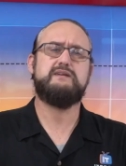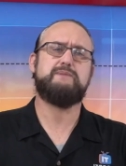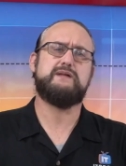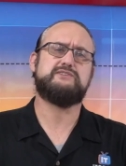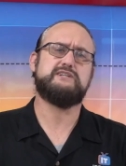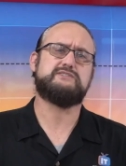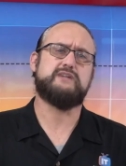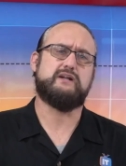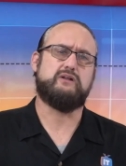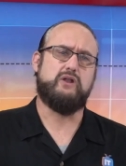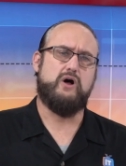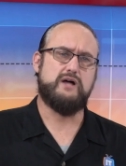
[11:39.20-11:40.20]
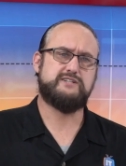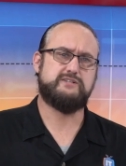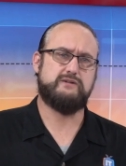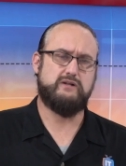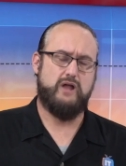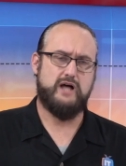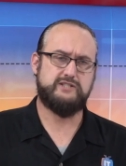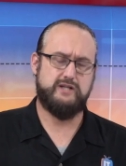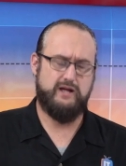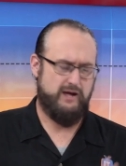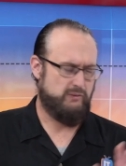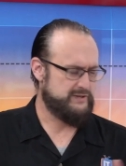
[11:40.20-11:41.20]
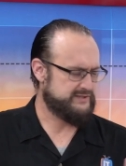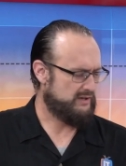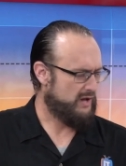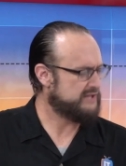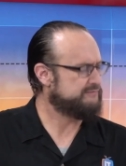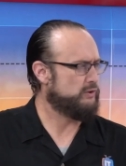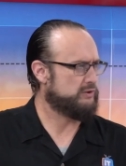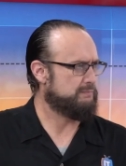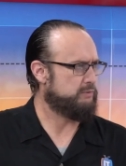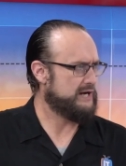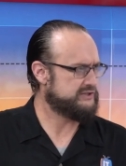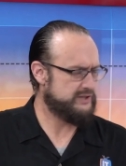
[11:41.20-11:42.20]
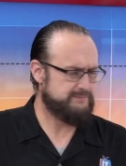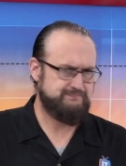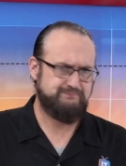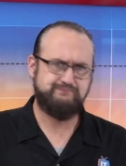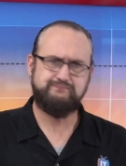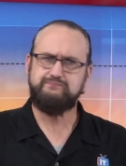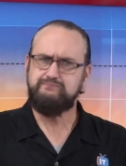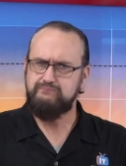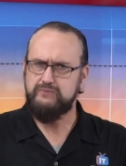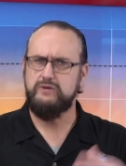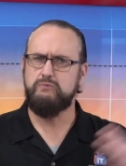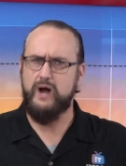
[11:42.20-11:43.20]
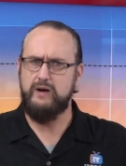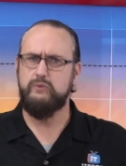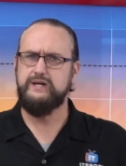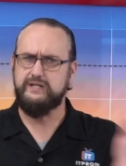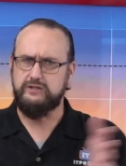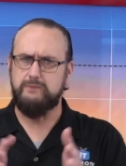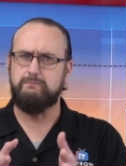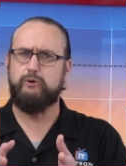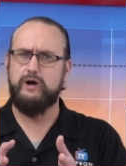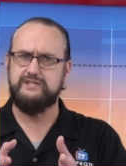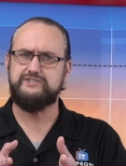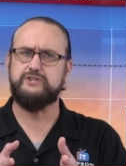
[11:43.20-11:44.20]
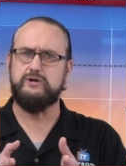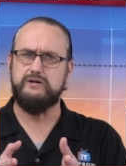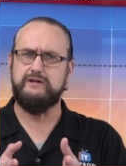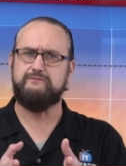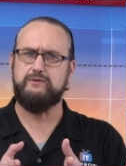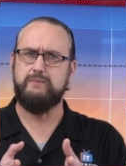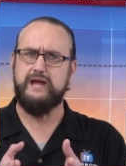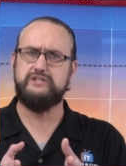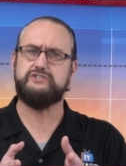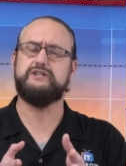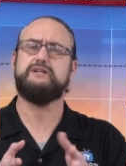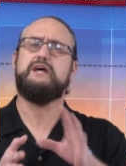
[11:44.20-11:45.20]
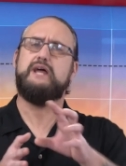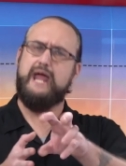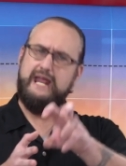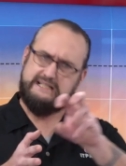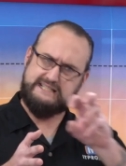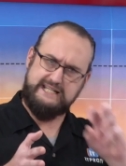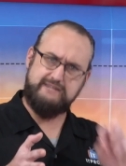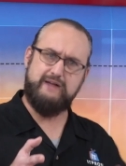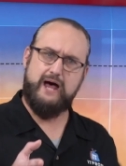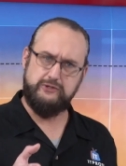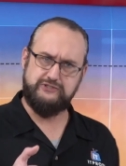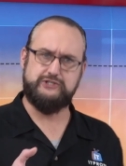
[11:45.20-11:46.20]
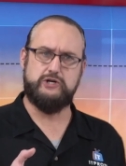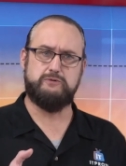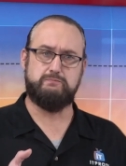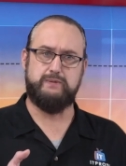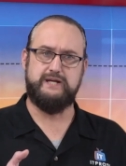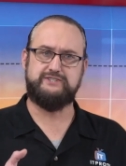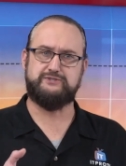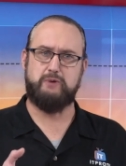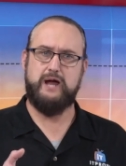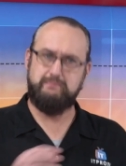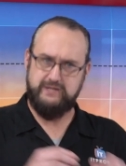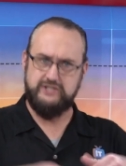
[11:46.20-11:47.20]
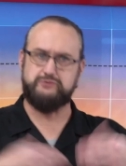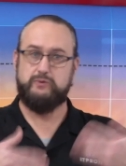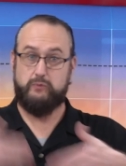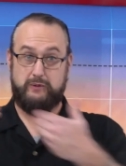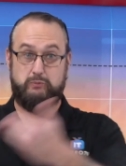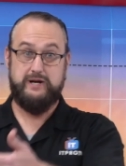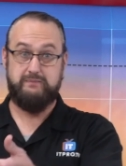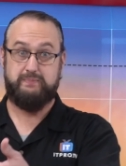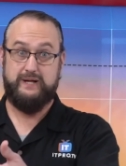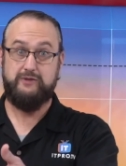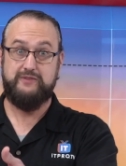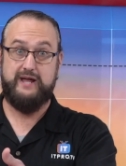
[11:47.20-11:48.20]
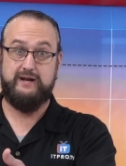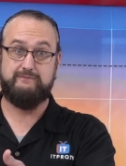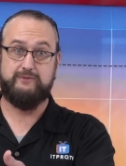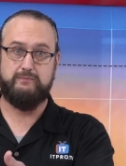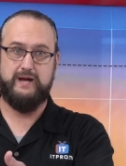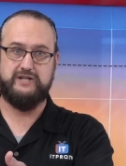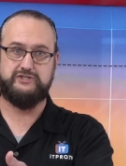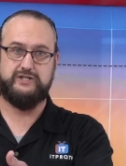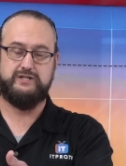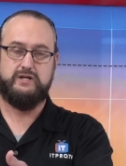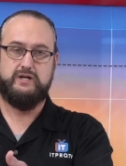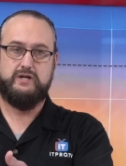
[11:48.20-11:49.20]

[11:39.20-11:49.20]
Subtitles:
about things like lossful compression. Right, we can compress certain information and leave out certain bits, right? Because when we rebuild that information,